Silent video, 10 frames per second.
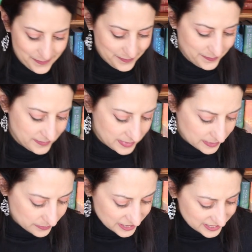
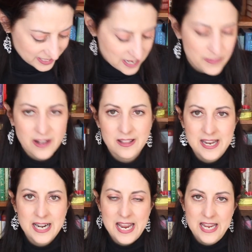Plus, to keep it
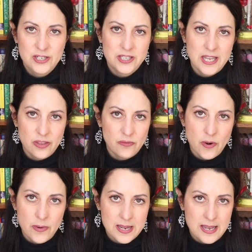clean, I hate just like
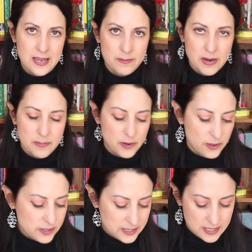throwing it in my
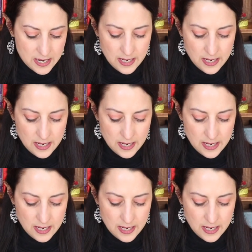purse.